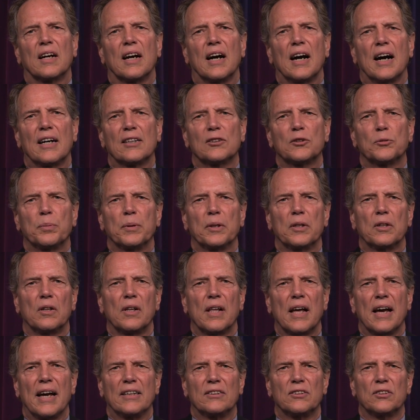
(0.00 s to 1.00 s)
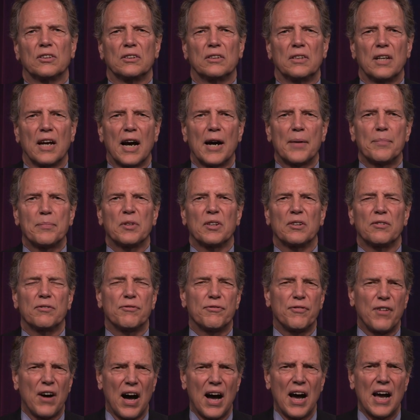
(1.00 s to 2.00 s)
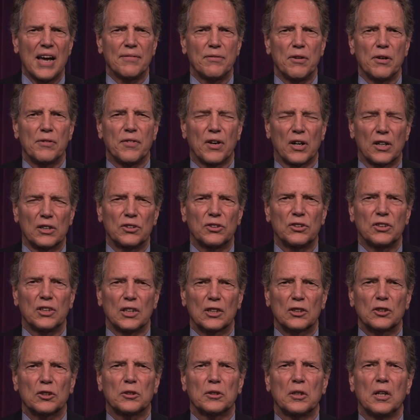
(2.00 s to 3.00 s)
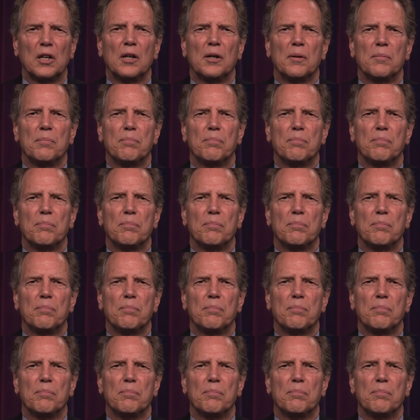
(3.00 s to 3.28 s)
the hospital has adopted 5 of our 6